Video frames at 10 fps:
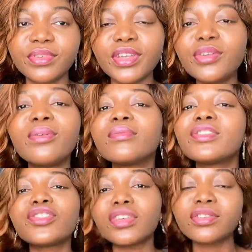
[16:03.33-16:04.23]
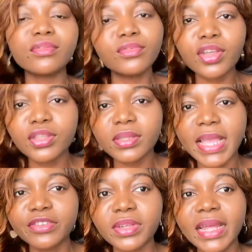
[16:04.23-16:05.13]
you just
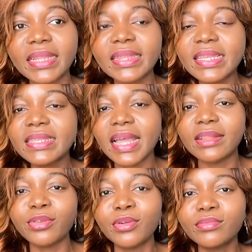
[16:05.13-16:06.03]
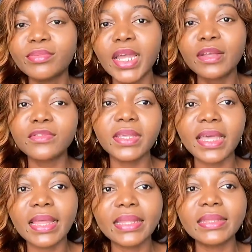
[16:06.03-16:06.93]
ensure that things are done
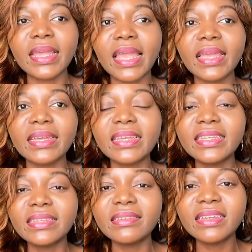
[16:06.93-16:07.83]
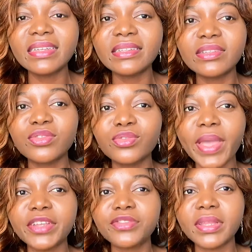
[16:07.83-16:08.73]
together there in to
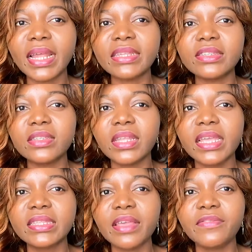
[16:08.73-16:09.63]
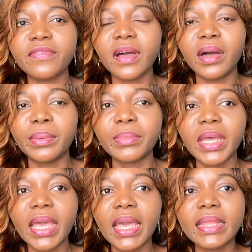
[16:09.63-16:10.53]
ensure that there's
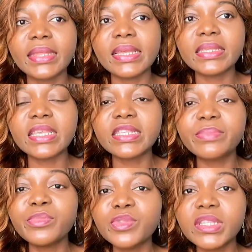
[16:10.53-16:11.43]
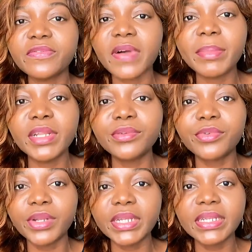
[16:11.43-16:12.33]
a smooth family
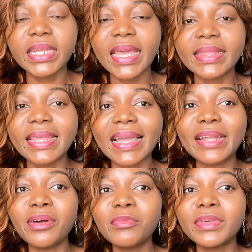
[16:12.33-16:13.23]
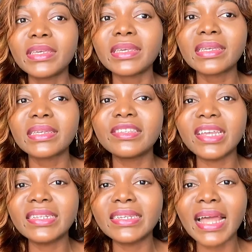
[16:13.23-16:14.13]
running. There cannot be
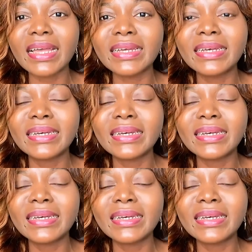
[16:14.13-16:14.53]
gender,